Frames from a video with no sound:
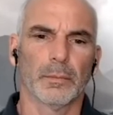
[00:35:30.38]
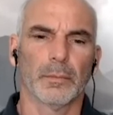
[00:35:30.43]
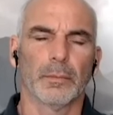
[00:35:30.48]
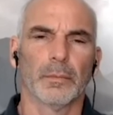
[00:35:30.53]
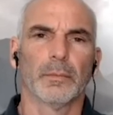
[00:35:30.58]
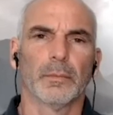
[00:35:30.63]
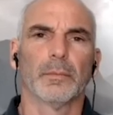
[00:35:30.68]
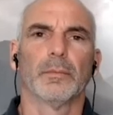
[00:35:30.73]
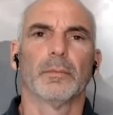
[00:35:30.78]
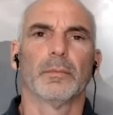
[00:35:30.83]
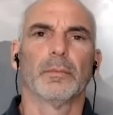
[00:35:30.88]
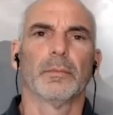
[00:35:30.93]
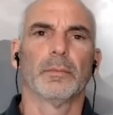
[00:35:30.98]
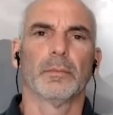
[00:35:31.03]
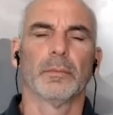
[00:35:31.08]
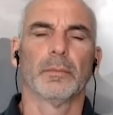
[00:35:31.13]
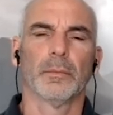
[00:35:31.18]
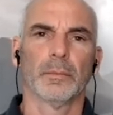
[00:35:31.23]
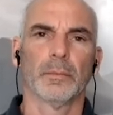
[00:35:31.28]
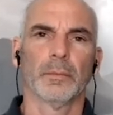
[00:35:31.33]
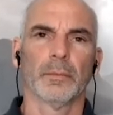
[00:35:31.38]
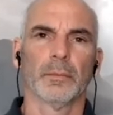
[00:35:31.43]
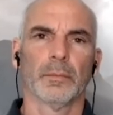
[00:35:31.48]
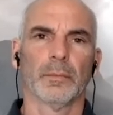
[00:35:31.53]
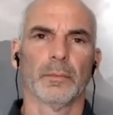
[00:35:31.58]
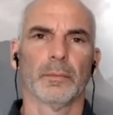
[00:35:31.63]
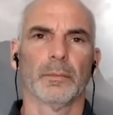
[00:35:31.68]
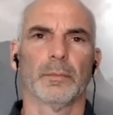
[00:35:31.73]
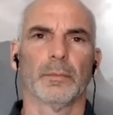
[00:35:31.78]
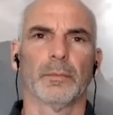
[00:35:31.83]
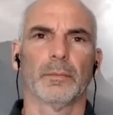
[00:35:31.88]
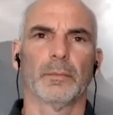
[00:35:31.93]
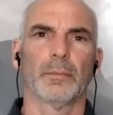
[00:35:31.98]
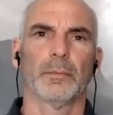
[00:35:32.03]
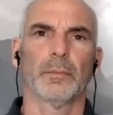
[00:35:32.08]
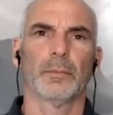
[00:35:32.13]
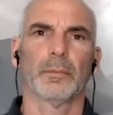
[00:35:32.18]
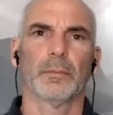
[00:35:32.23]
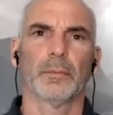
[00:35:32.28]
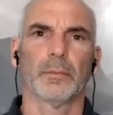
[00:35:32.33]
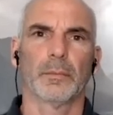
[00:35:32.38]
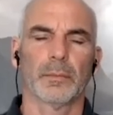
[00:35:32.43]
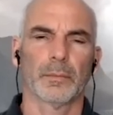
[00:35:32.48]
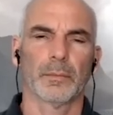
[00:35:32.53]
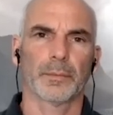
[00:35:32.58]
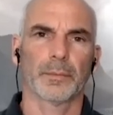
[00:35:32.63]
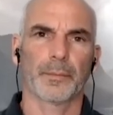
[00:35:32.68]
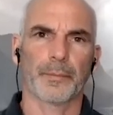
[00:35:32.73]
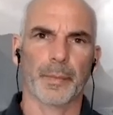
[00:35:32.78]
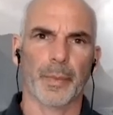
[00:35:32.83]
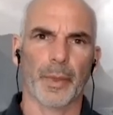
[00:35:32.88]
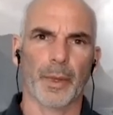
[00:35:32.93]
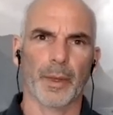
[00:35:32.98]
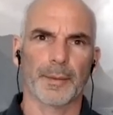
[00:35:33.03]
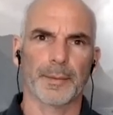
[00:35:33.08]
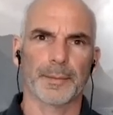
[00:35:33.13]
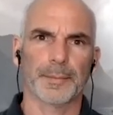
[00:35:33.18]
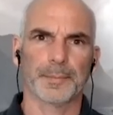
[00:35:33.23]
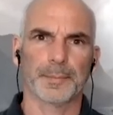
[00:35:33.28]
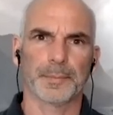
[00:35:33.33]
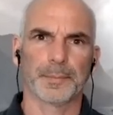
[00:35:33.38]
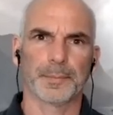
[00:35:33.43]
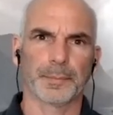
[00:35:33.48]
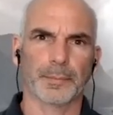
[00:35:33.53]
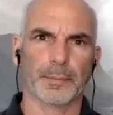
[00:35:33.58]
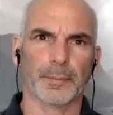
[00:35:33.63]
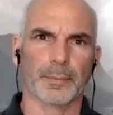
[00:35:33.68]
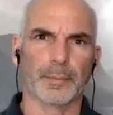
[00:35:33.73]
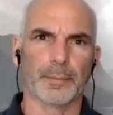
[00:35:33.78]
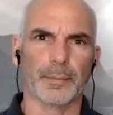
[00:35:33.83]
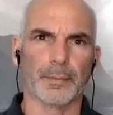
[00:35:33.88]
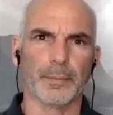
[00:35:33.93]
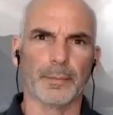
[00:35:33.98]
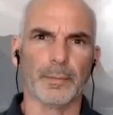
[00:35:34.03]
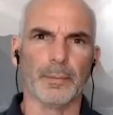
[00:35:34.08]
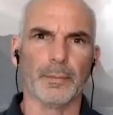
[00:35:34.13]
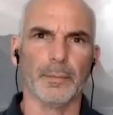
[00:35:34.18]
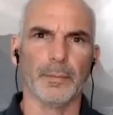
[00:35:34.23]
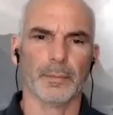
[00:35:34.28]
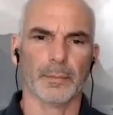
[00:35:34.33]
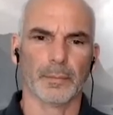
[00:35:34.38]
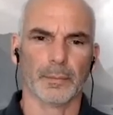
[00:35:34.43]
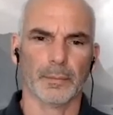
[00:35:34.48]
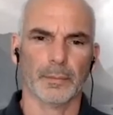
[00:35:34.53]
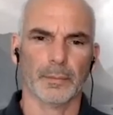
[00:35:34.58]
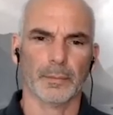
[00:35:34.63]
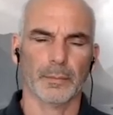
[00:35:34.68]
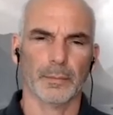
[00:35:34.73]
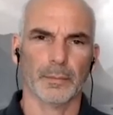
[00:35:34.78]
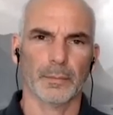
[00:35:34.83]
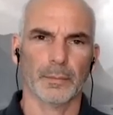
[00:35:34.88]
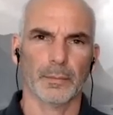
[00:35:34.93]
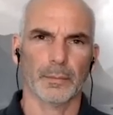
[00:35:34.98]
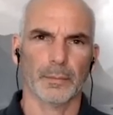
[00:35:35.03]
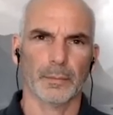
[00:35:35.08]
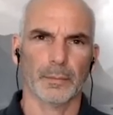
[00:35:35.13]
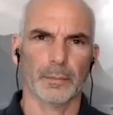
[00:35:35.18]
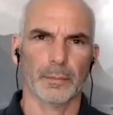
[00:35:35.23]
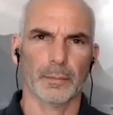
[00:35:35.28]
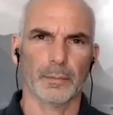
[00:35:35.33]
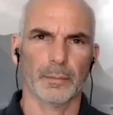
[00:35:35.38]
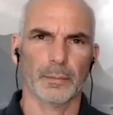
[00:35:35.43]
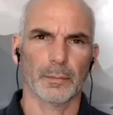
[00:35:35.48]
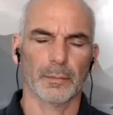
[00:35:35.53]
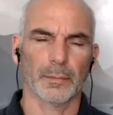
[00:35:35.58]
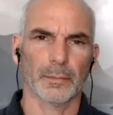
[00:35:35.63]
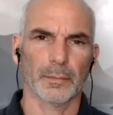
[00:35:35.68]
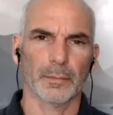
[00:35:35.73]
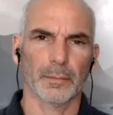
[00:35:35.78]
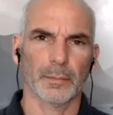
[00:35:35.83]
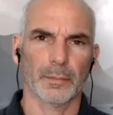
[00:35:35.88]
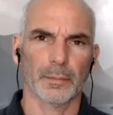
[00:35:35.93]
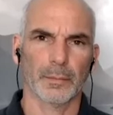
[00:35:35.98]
No words are spoken by the person on screen.